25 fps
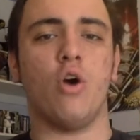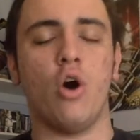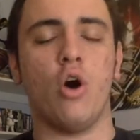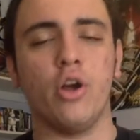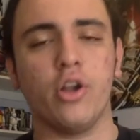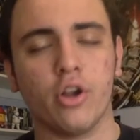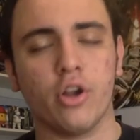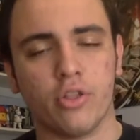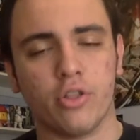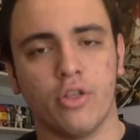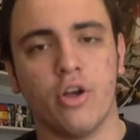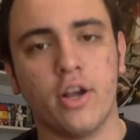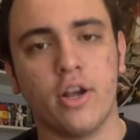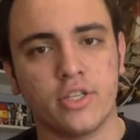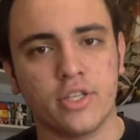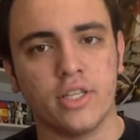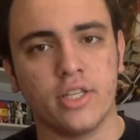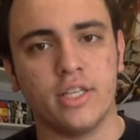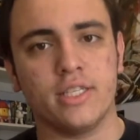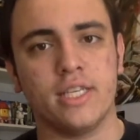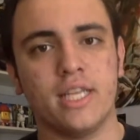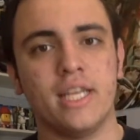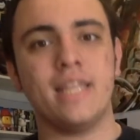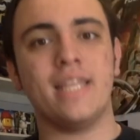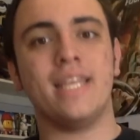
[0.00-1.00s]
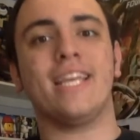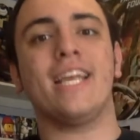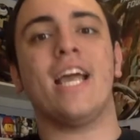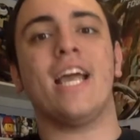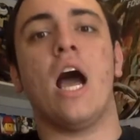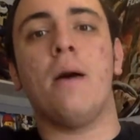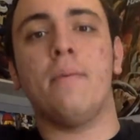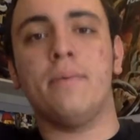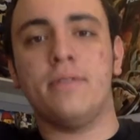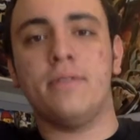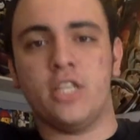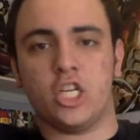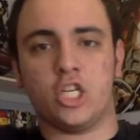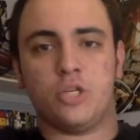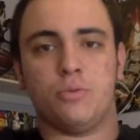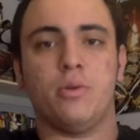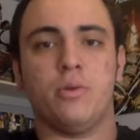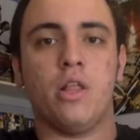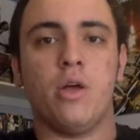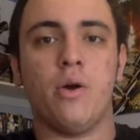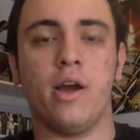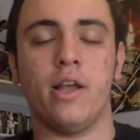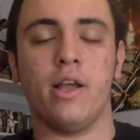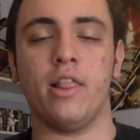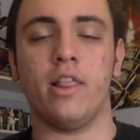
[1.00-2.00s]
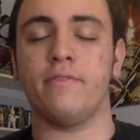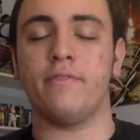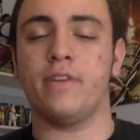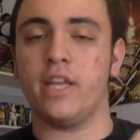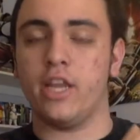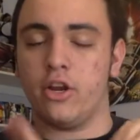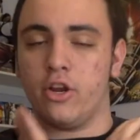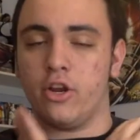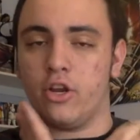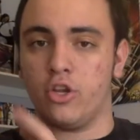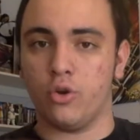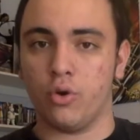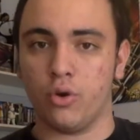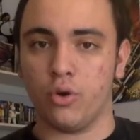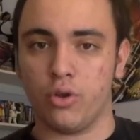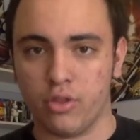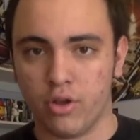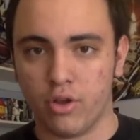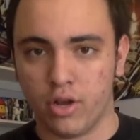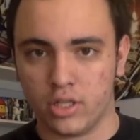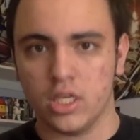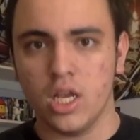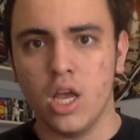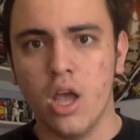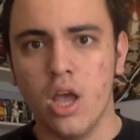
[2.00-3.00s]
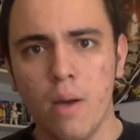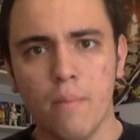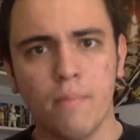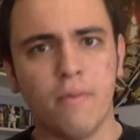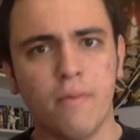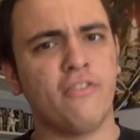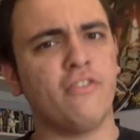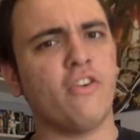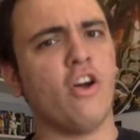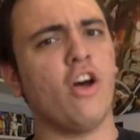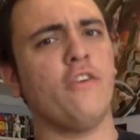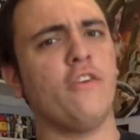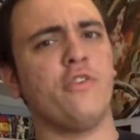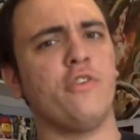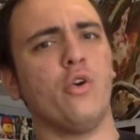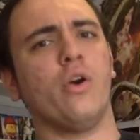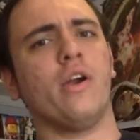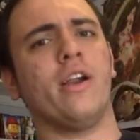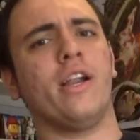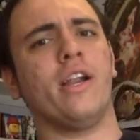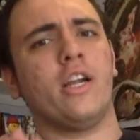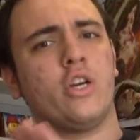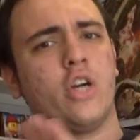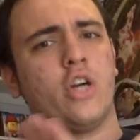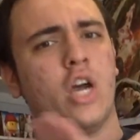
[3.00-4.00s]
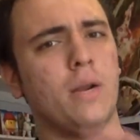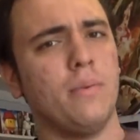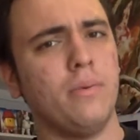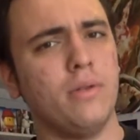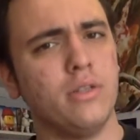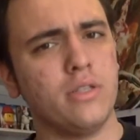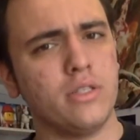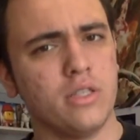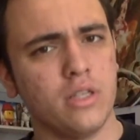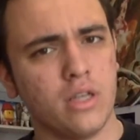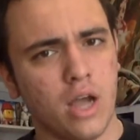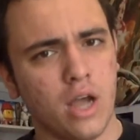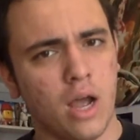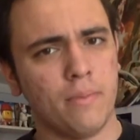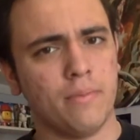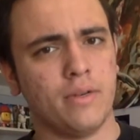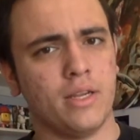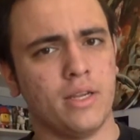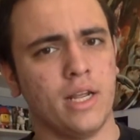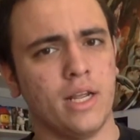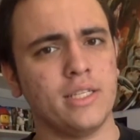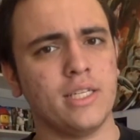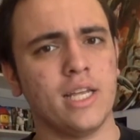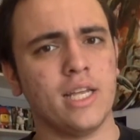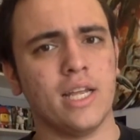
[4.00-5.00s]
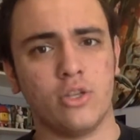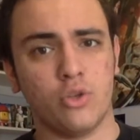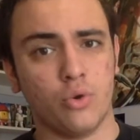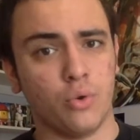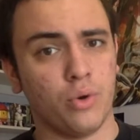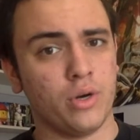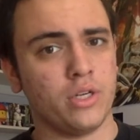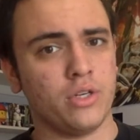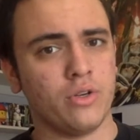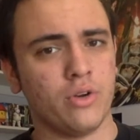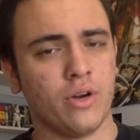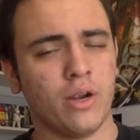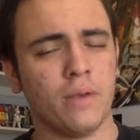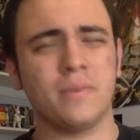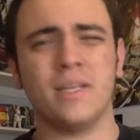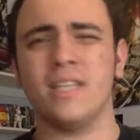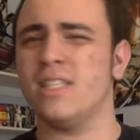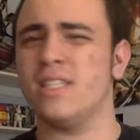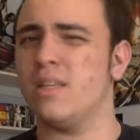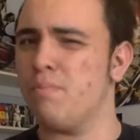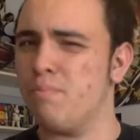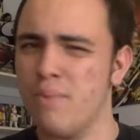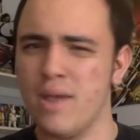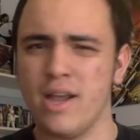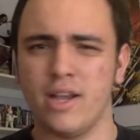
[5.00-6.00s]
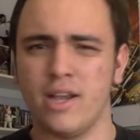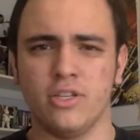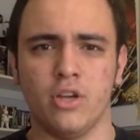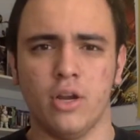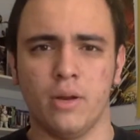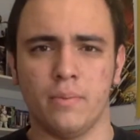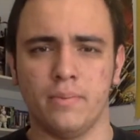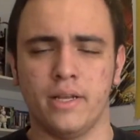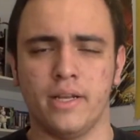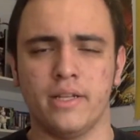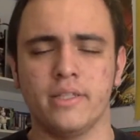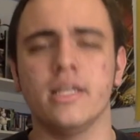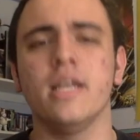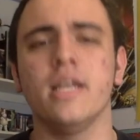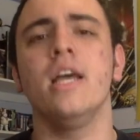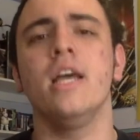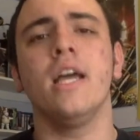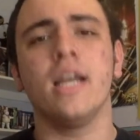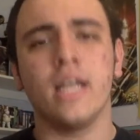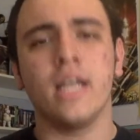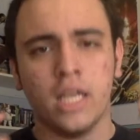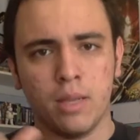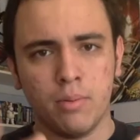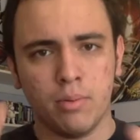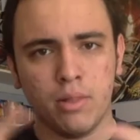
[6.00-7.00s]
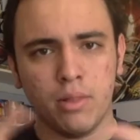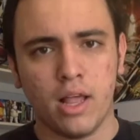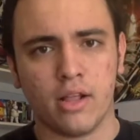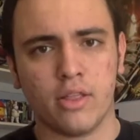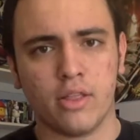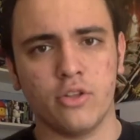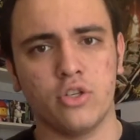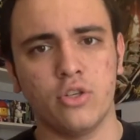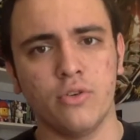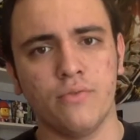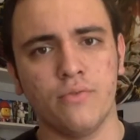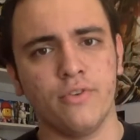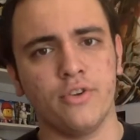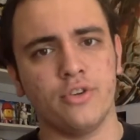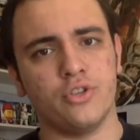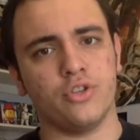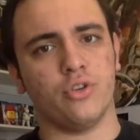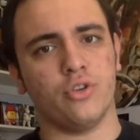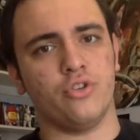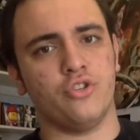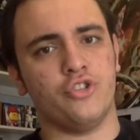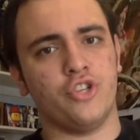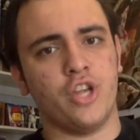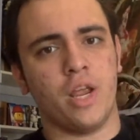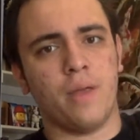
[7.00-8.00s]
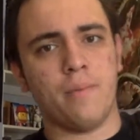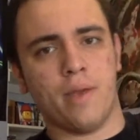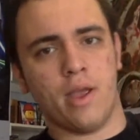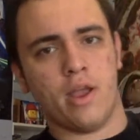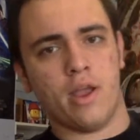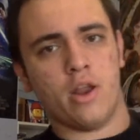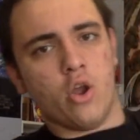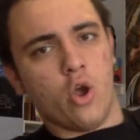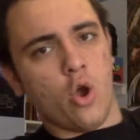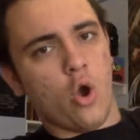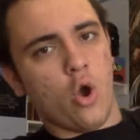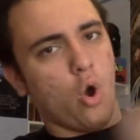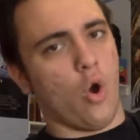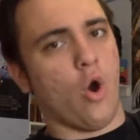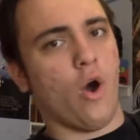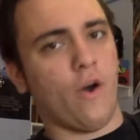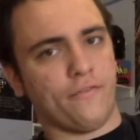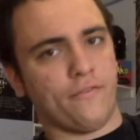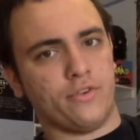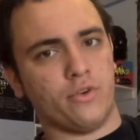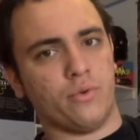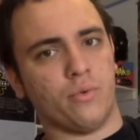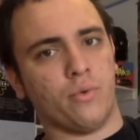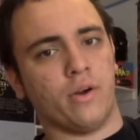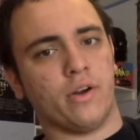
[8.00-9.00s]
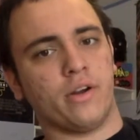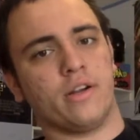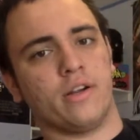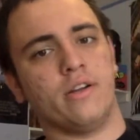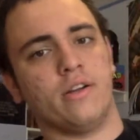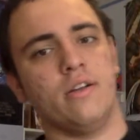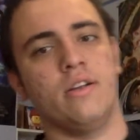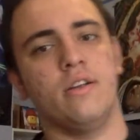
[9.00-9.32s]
all your thoughts on this in the comment section below. I'd love to hear your thoughts. But for all of your Incredibles updates and Toy Story updates and Pixar updates, keep it locked in the Super Review Show. J-Man, off to work.